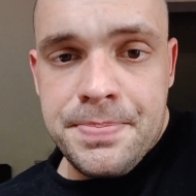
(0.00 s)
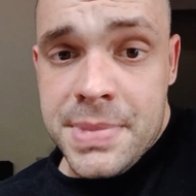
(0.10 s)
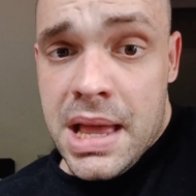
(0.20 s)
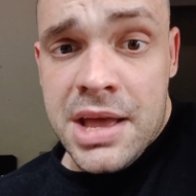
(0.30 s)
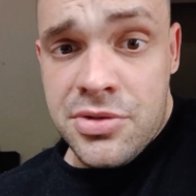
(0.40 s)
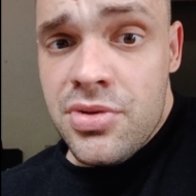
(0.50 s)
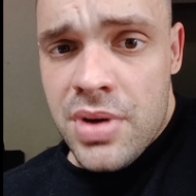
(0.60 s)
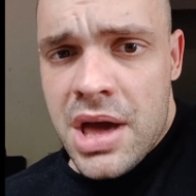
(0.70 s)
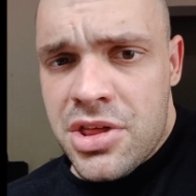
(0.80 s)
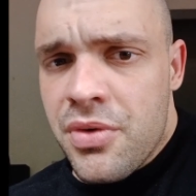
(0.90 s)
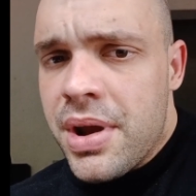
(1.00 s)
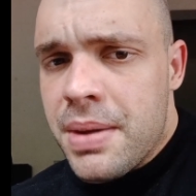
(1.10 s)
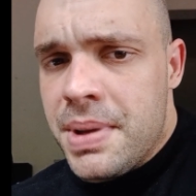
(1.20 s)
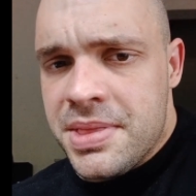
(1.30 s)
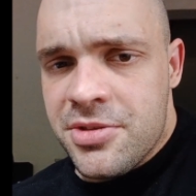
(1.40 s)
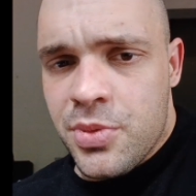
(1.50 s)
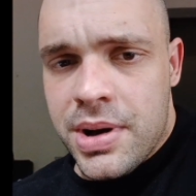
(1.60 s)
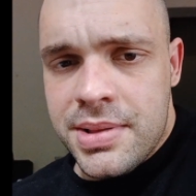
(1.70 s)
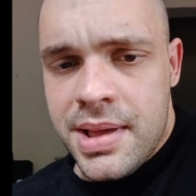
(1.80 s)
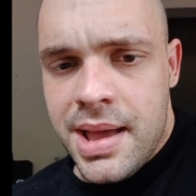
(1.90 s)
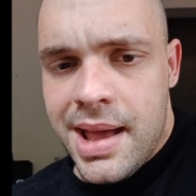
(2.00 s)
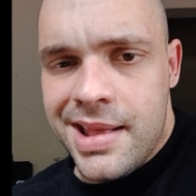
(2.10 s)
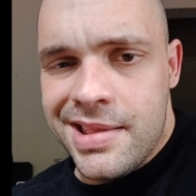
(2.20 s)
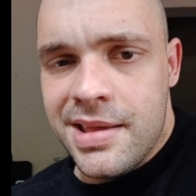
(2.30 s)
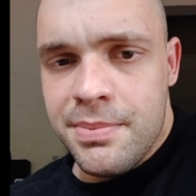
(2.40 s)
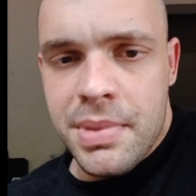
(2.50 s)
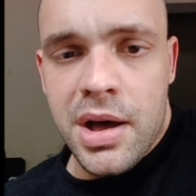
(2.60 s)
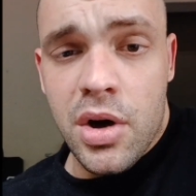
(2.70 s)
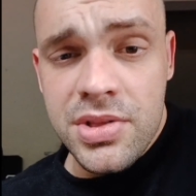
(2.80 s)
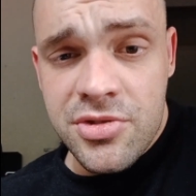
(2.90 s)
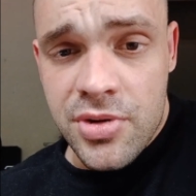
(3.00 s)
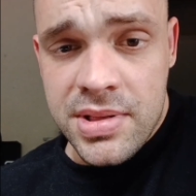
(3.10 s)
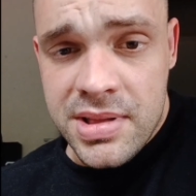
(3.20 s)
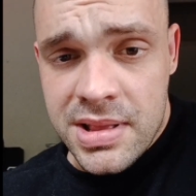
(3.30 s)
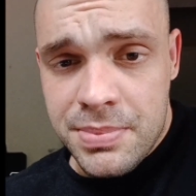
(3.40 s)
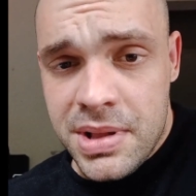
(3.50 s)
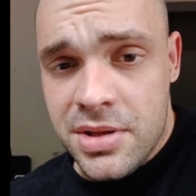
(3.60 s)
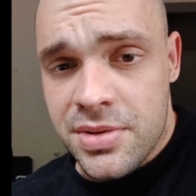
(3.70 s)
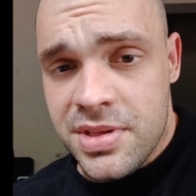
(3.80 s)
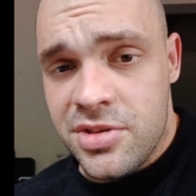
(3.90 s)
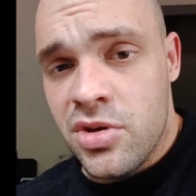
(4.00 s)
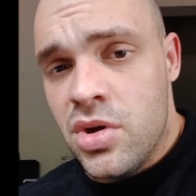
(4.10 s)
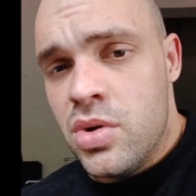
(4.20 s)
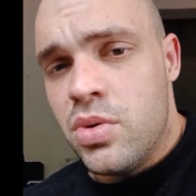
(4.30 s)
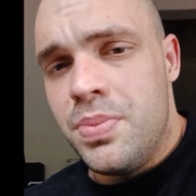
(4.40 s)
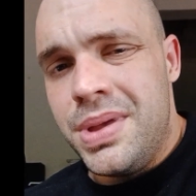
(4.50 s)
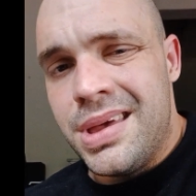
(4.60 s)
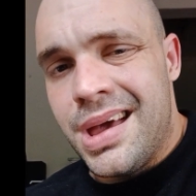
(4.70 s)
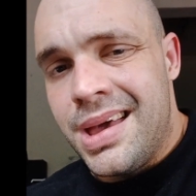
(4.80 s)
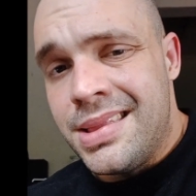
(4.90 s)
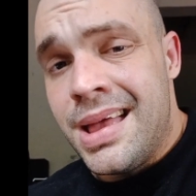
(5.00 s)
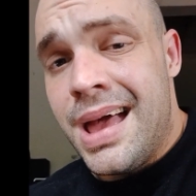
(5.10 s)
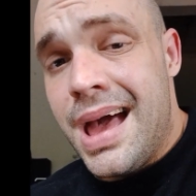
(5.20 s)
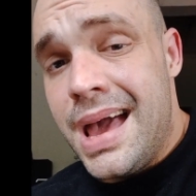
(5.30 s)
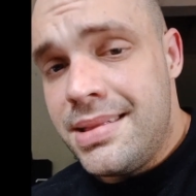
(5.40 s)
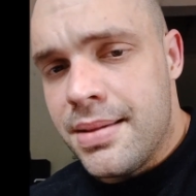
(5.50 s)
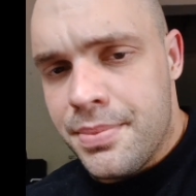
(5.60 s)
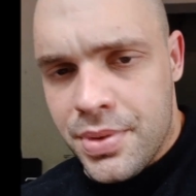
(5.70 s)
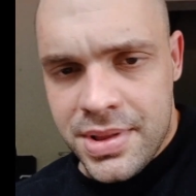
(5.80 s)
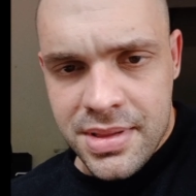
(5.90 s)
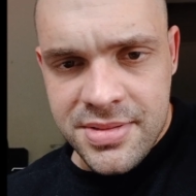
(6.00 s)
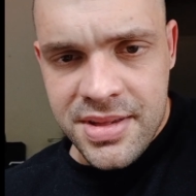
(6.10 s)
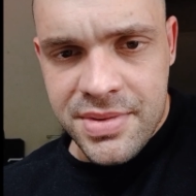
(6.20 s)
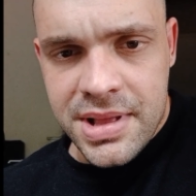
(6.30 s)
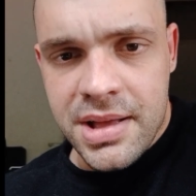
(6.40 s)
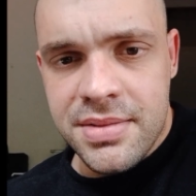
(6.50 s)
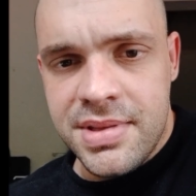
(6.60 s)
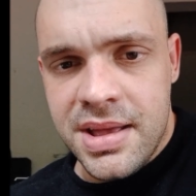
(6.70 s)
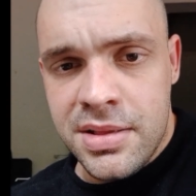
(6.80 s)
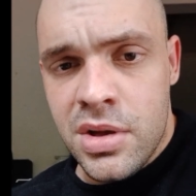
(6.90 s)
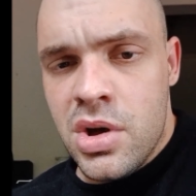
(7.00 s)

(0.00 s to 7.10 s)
I do actually recommend this one, and my honest rating and opinion on this will be an 8.7 out of 10,